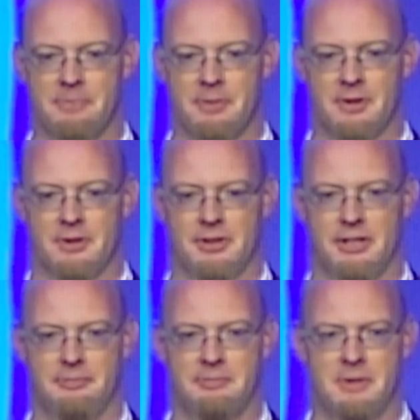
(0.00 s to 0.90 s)
Okay?
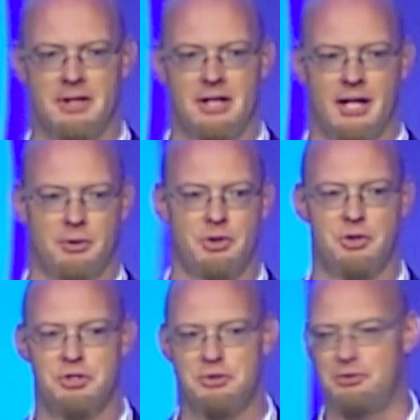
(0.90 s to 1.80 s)
I won't go
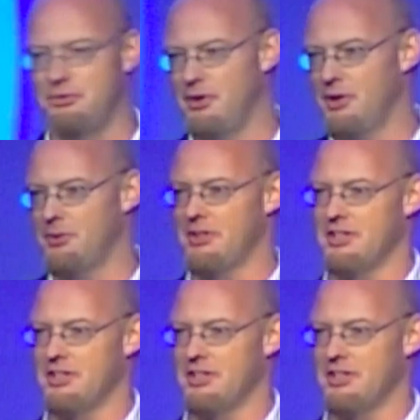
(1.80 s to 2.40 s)
too far with this,